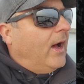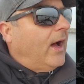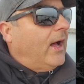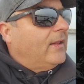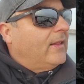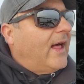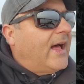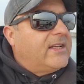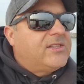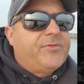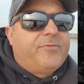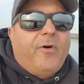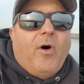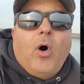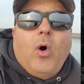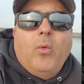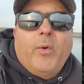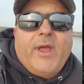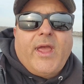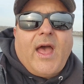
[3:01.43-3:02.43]
Last
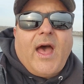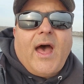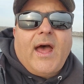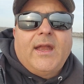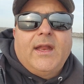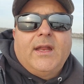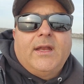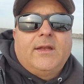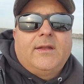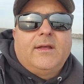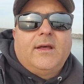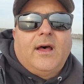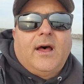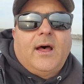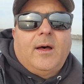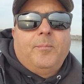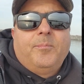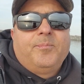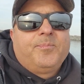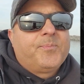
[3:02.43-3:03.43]
fall we had it
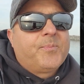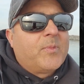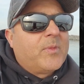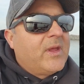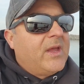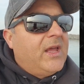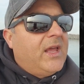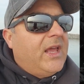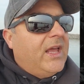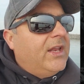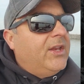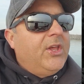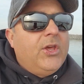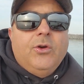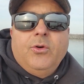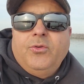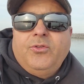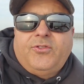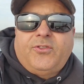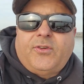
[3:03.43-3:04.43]
in
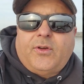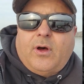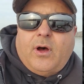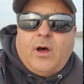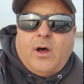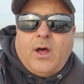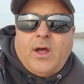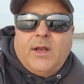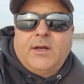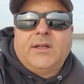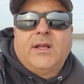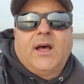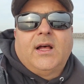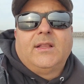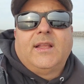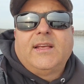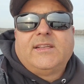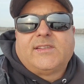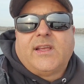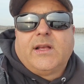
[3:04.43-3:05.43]
use on
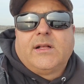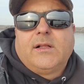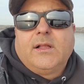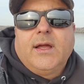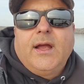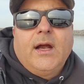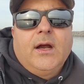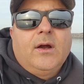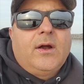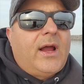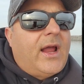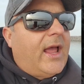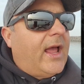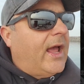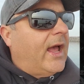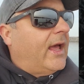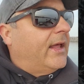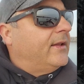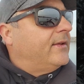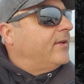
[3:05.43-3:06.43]
Lake St. Clair
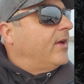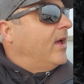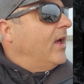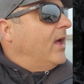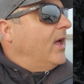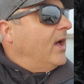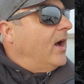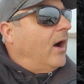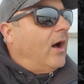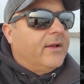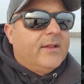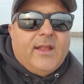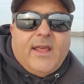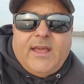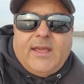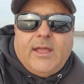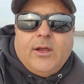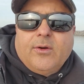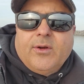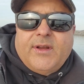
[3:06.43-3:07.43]
and on
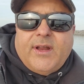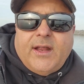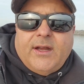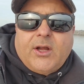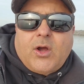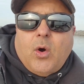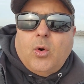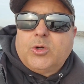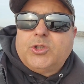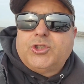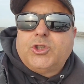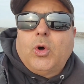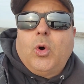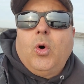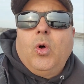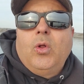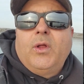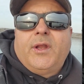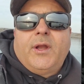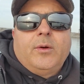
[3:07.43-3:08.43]
Lake Erie, Nanticoke
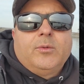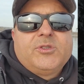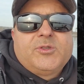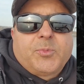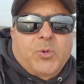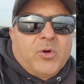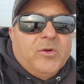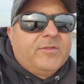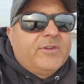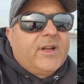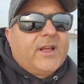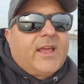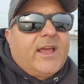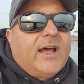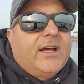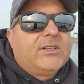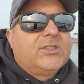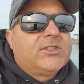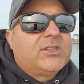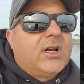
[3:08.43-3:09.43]
Shoal, and it was proven to
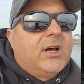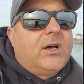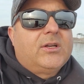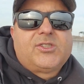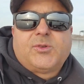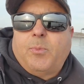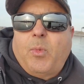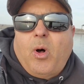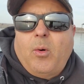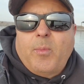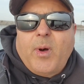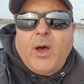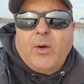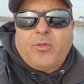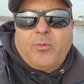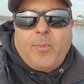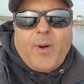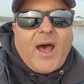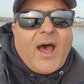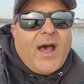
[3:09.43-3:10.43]
catch
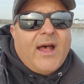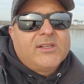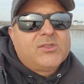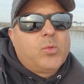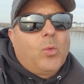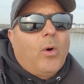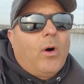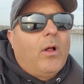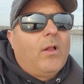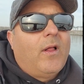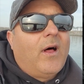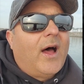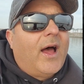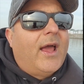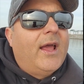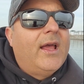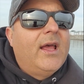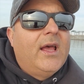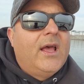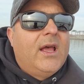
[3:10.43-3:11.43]
smallmouth bass,
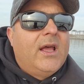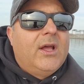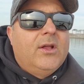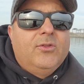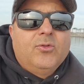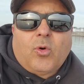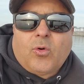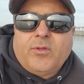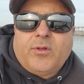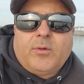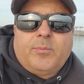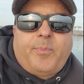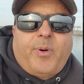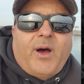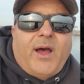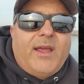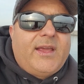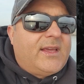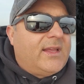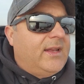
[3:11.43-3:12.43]
walleye, northern
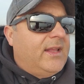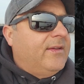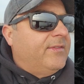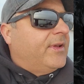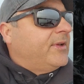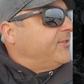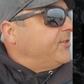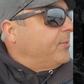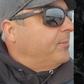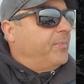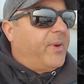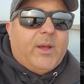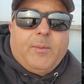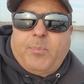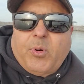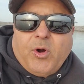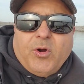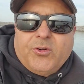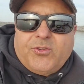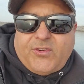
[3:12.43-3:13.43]
pike, and even some
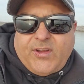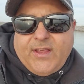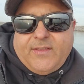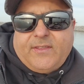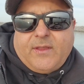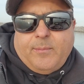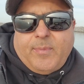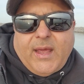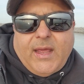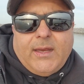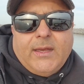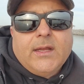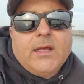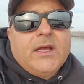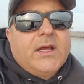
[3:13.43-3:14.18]
big perch hit the bait.